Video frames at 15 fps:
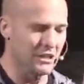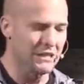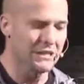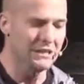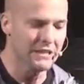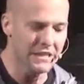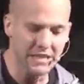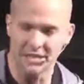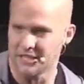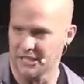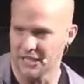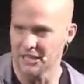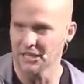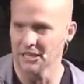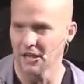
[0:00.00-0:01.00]

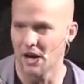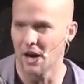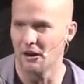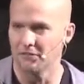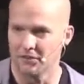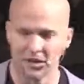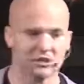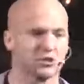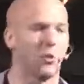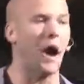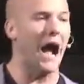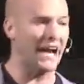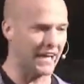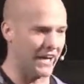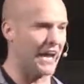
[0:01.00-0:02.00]
leak in love, so
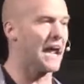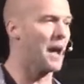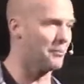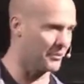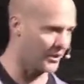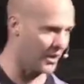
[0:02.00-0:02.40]
I got to amp it